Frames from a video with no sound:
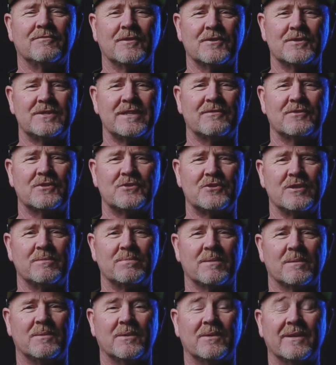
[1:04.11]
first ever
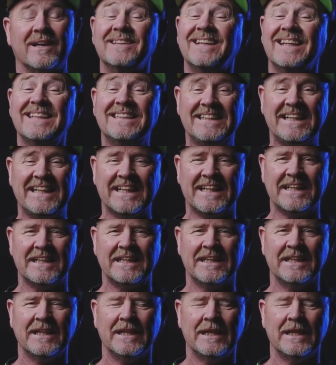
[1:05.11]
Super Bowl, and they did.